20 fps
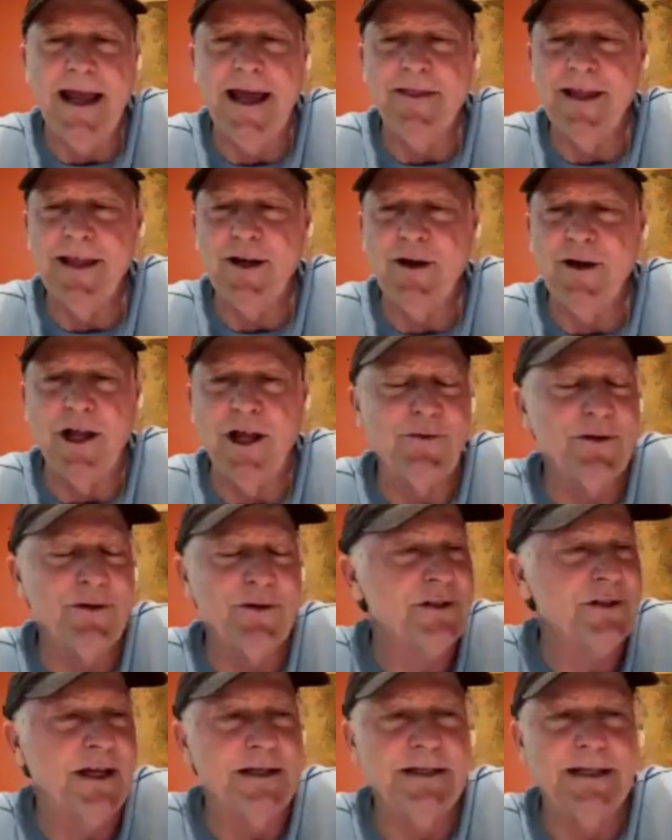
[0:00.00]
And then all of a
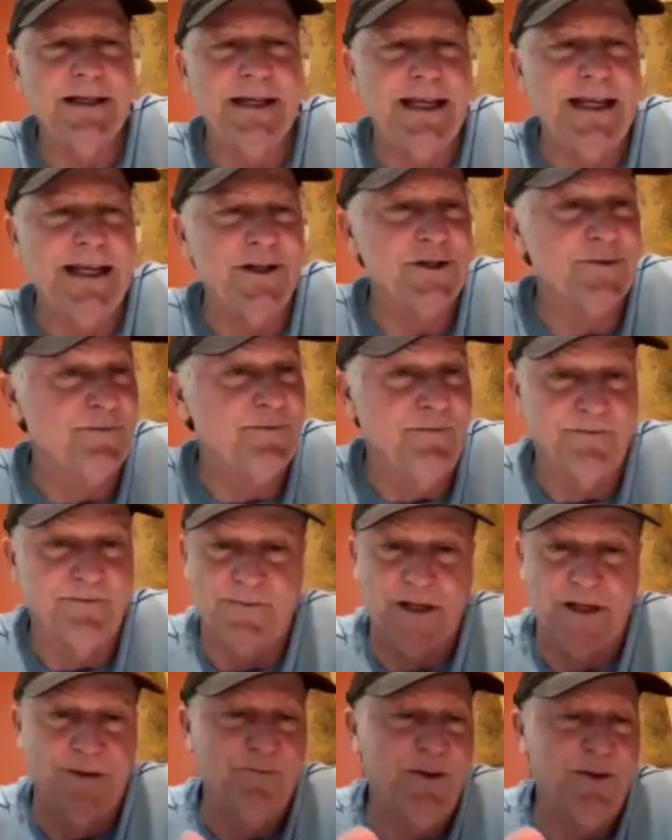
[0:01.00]
sudden he's
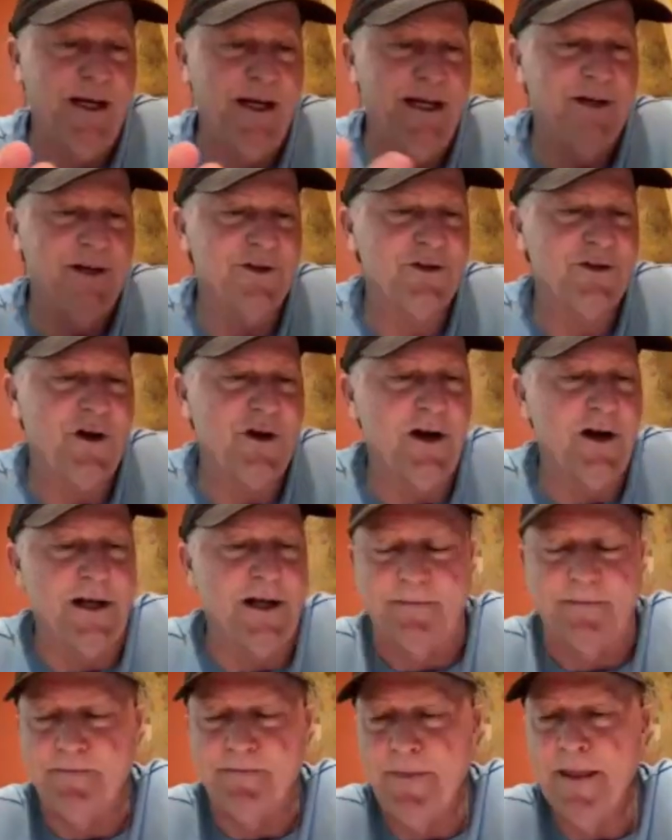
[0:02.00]
competing in
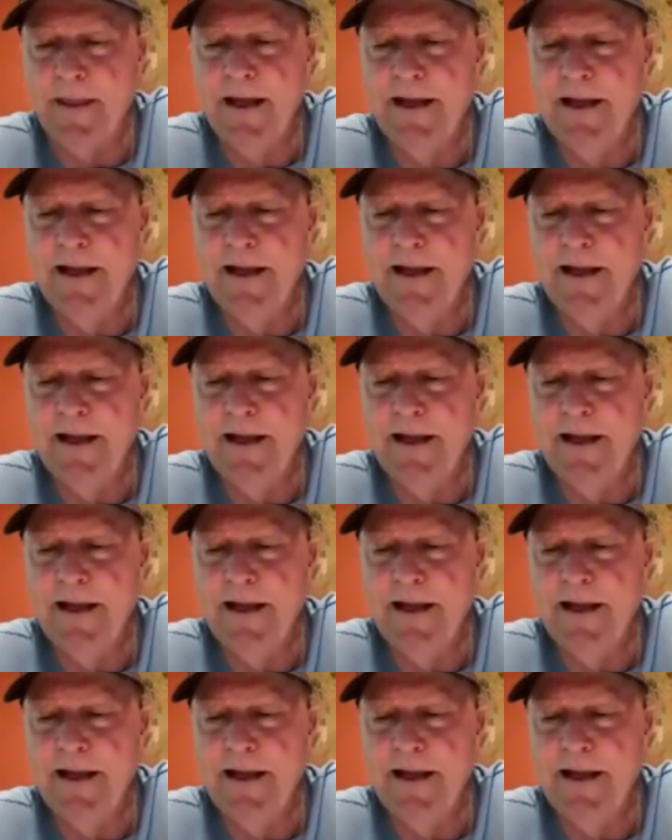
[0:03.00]
Charlotte